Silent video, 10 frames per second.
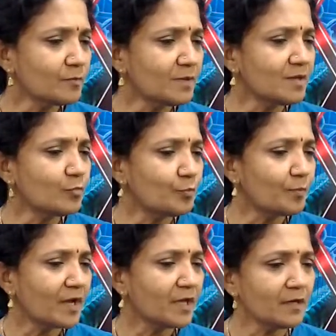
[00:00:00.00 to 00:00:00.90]
to be in
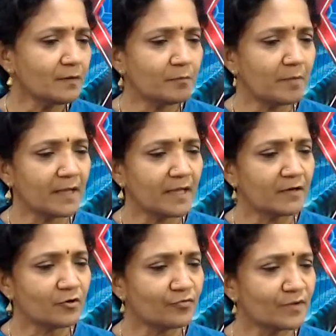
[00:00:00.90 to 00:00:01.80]
Mumbai by
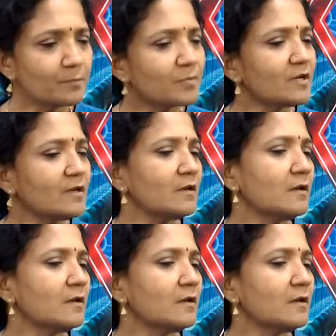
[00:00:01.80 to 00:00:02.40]
end of April,